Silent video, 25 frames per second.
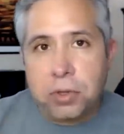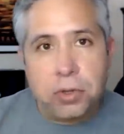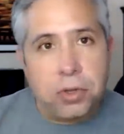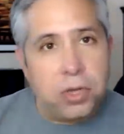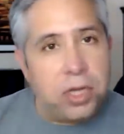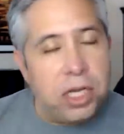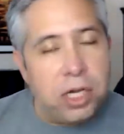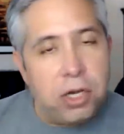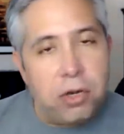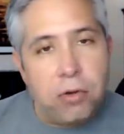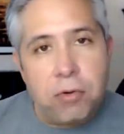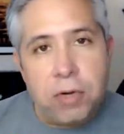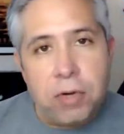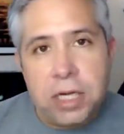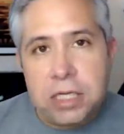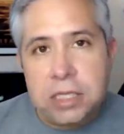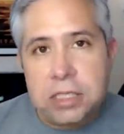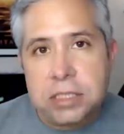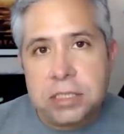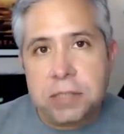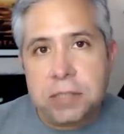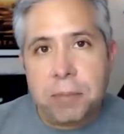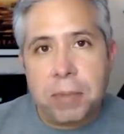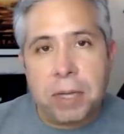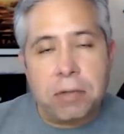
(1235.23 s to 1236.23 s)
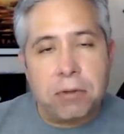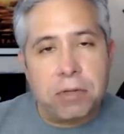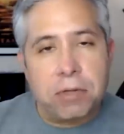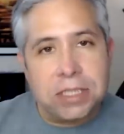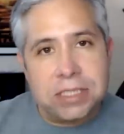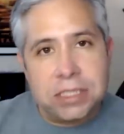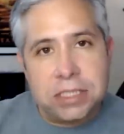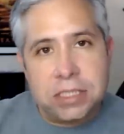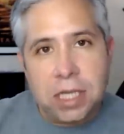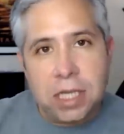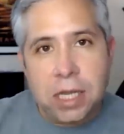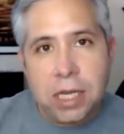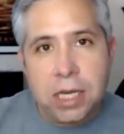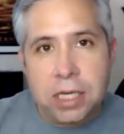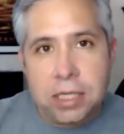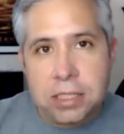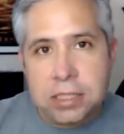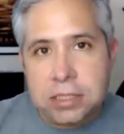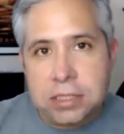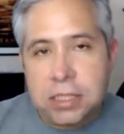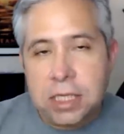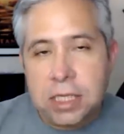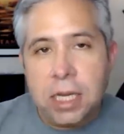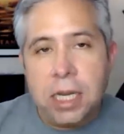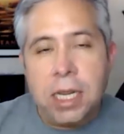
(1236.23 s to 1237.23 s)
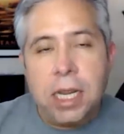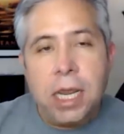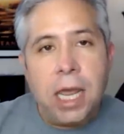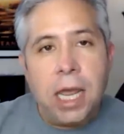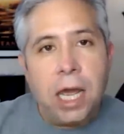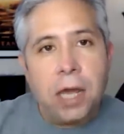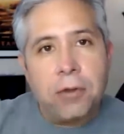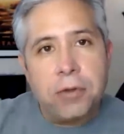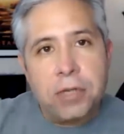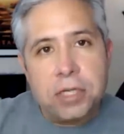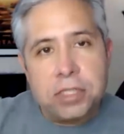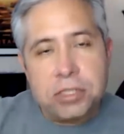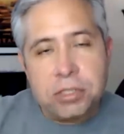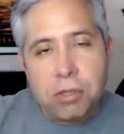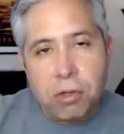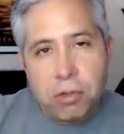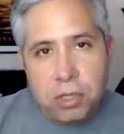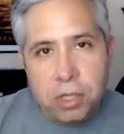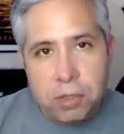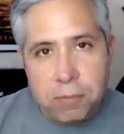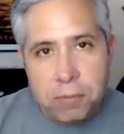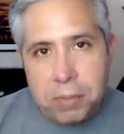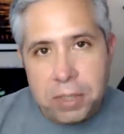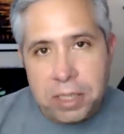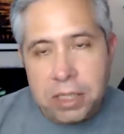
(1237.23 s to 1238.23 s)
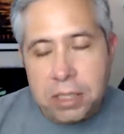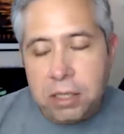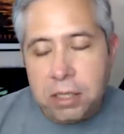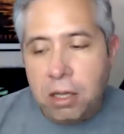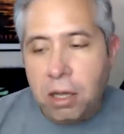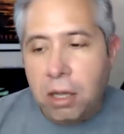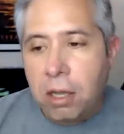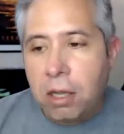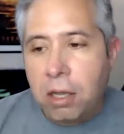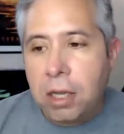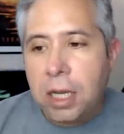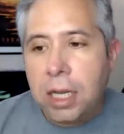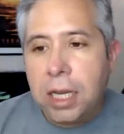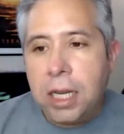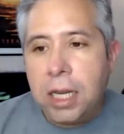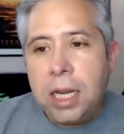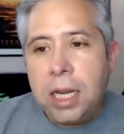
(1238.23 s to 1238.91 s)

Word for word: theories about the science how this all can be done